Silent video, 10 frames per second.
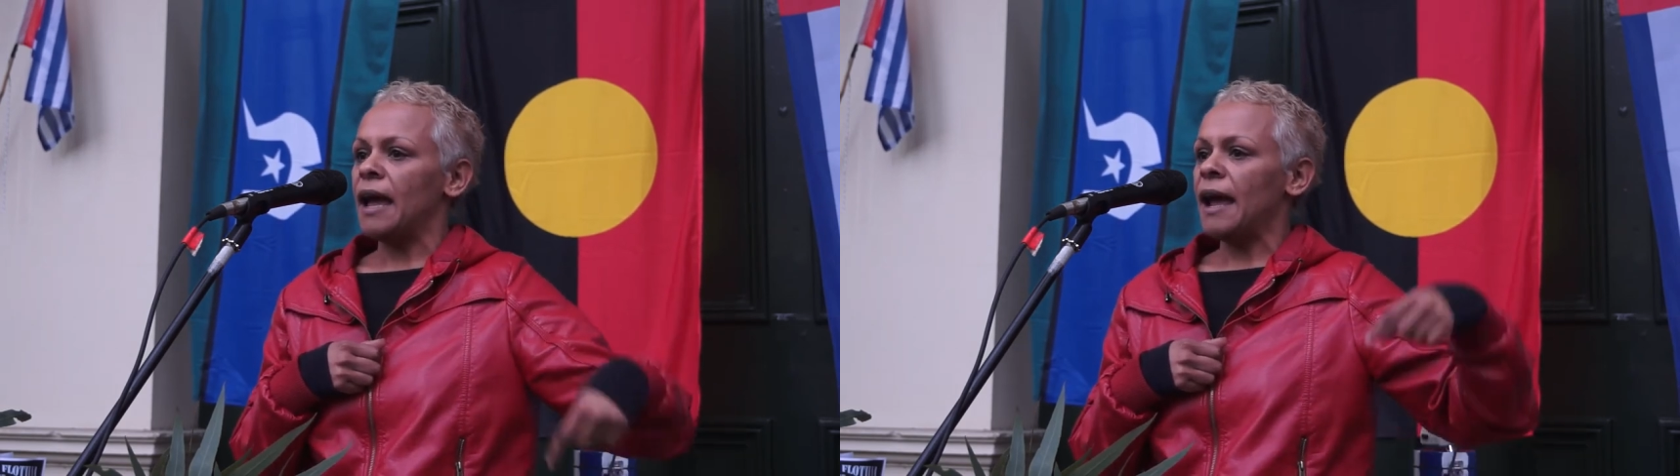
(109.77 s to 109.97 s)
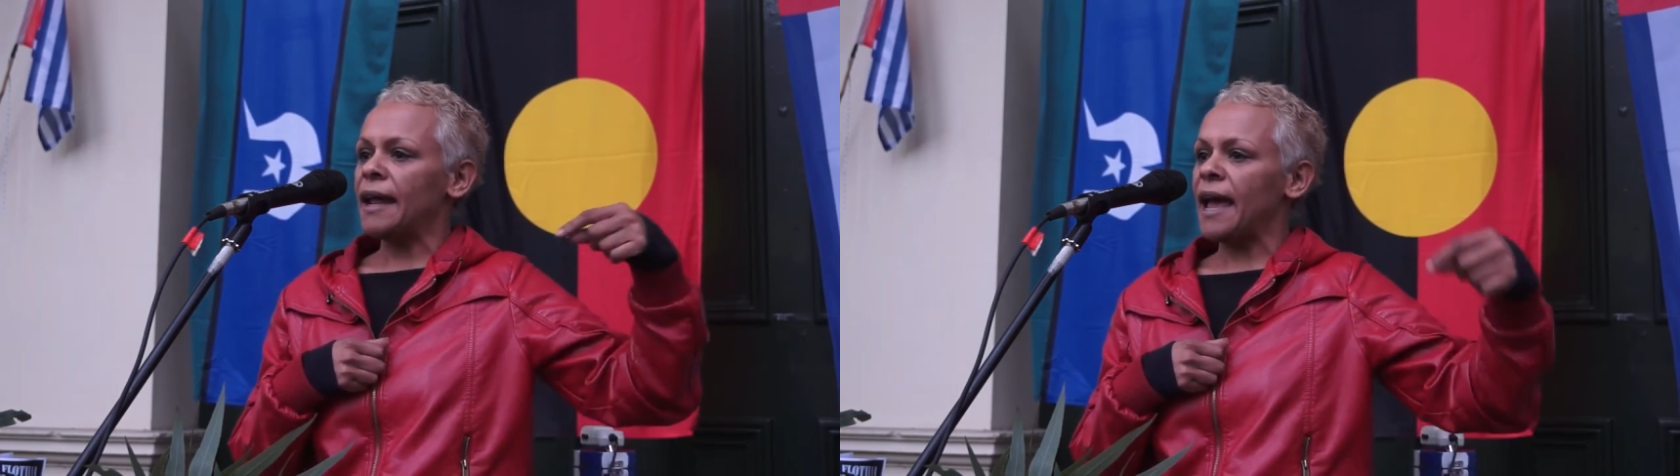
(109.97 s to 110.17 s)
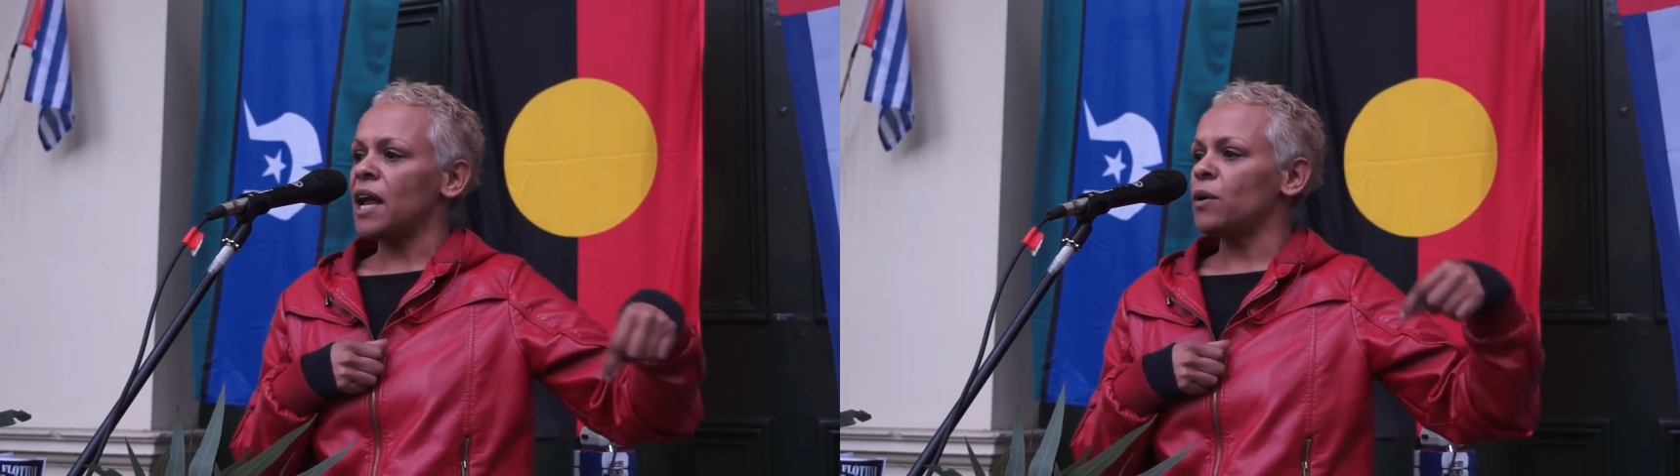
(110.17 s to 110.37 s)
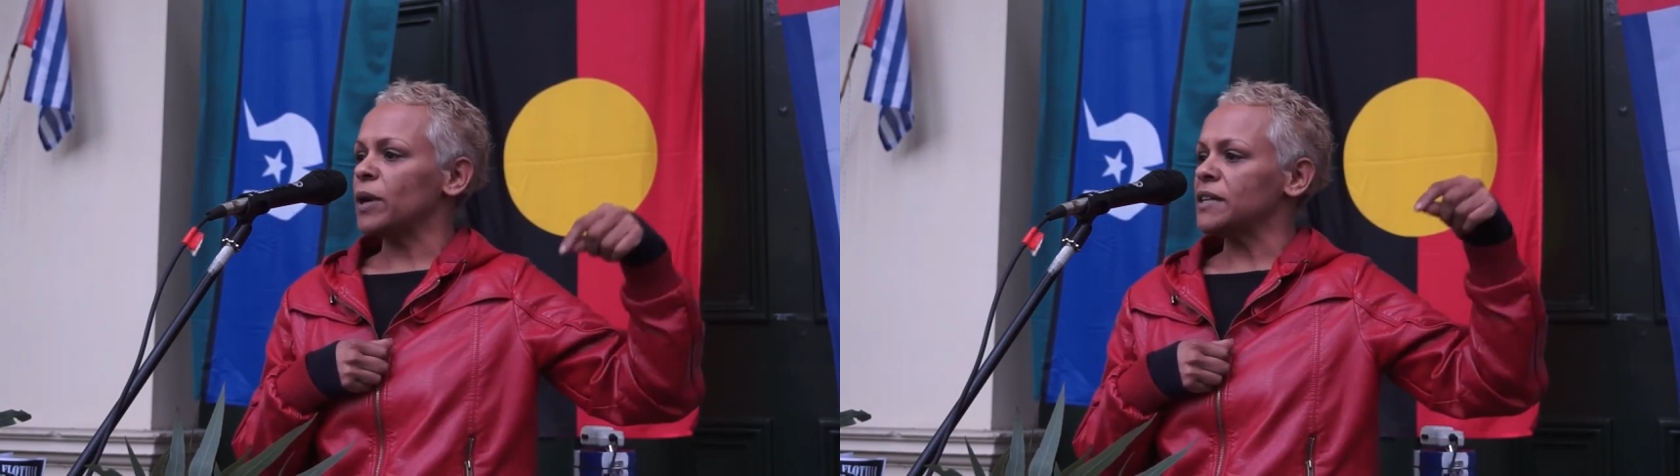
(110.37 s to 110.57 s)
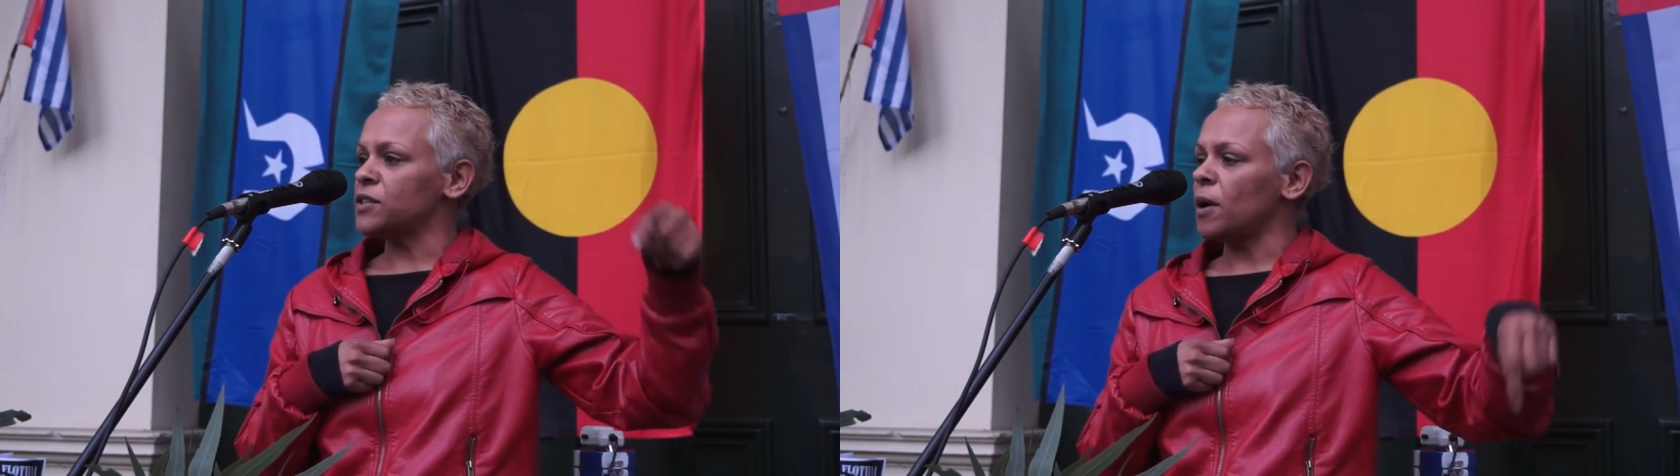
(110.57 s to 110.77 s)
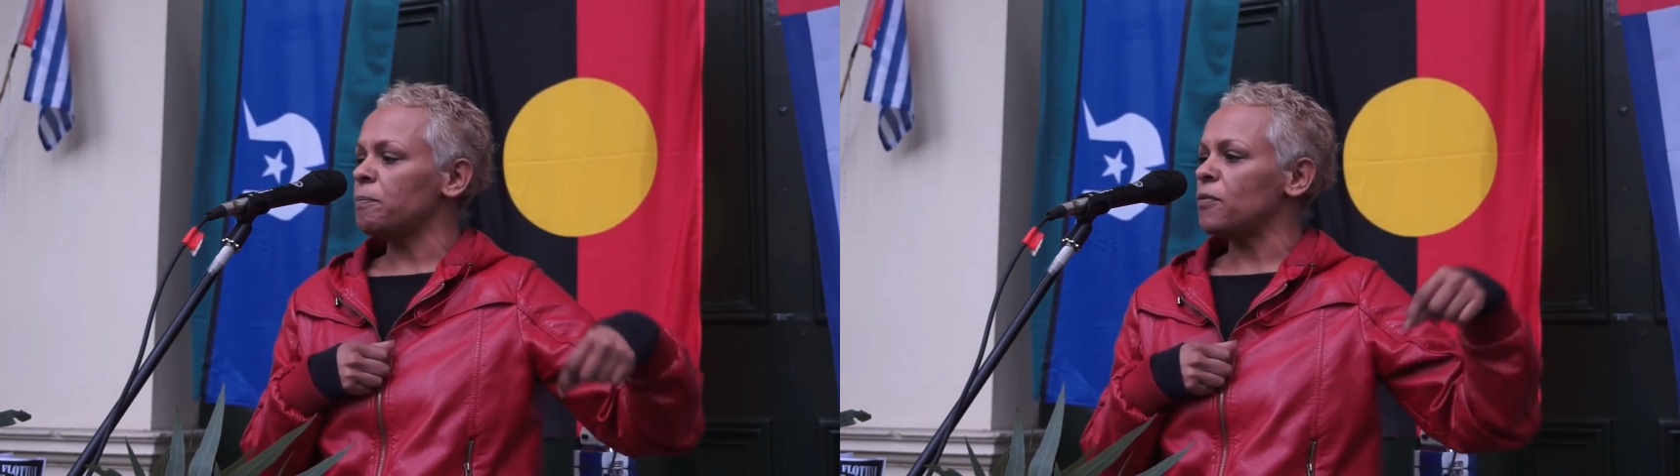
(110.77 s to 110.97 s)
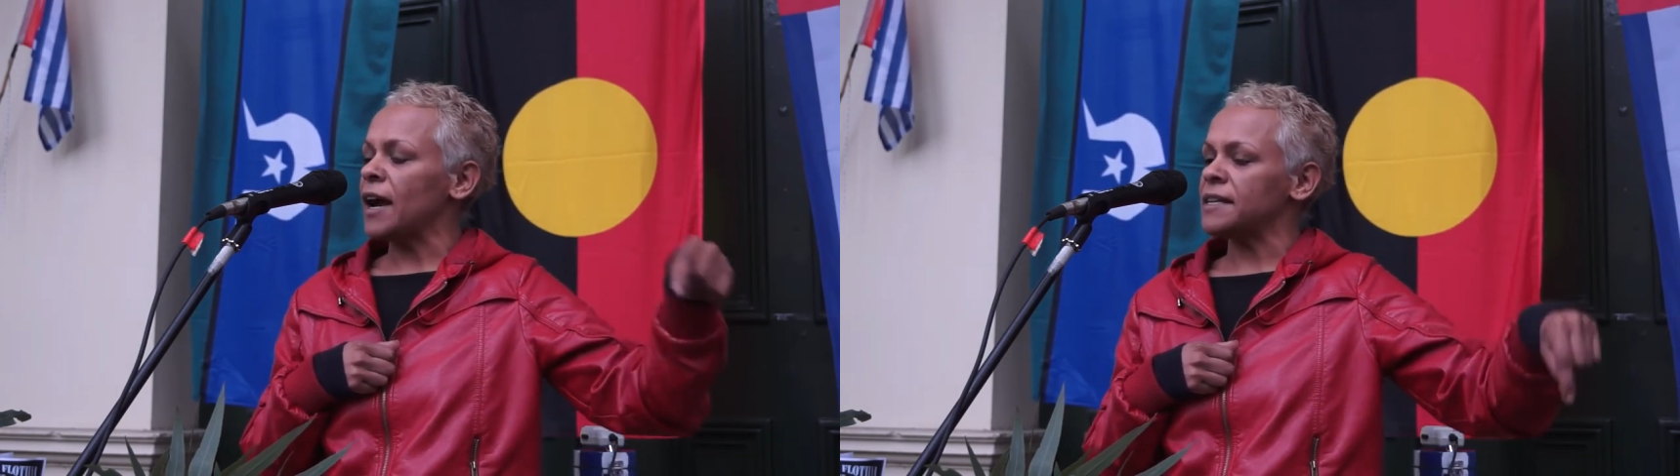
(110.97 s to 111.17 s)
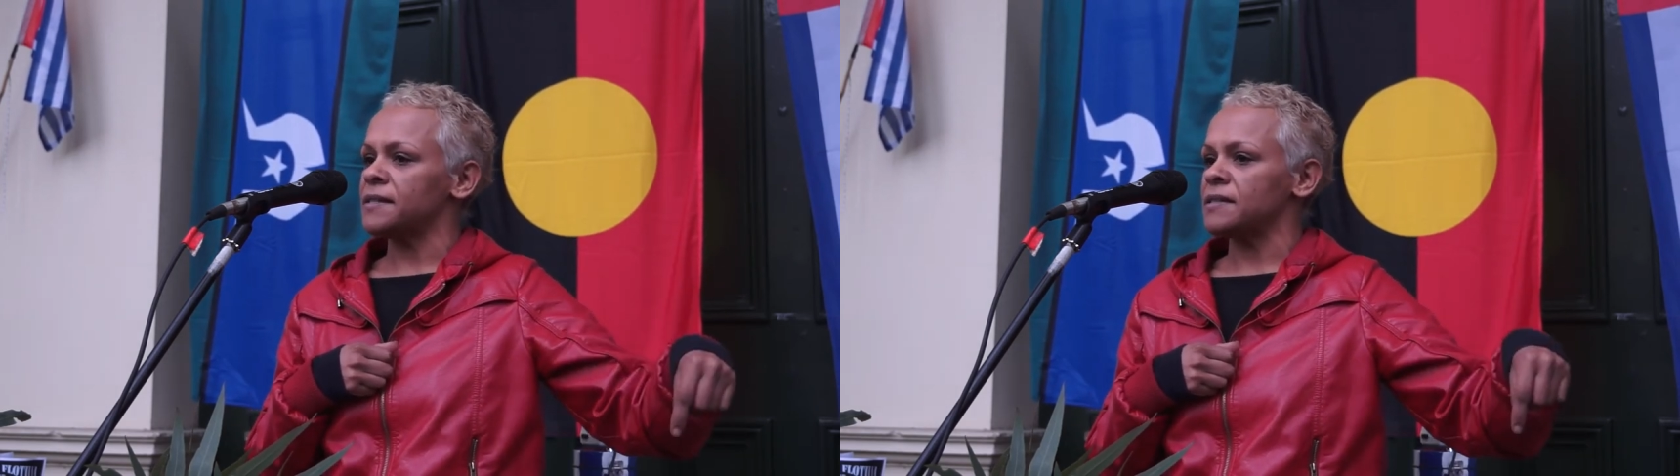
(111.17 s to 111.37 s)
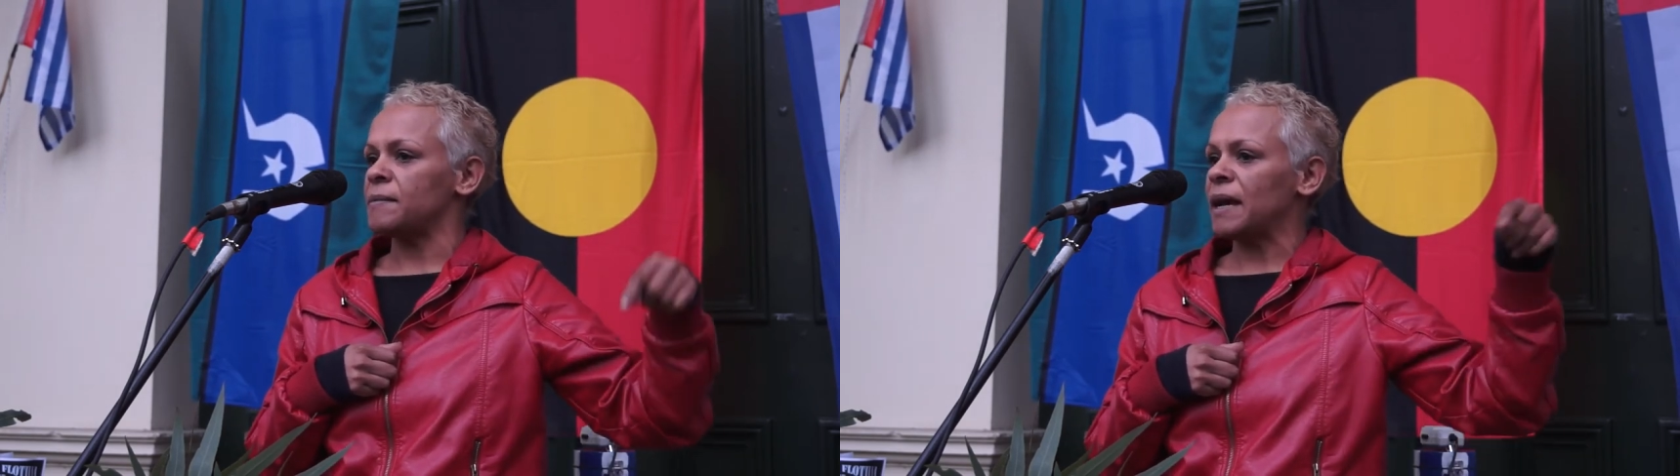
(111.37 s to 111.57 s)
And how do we stop racism,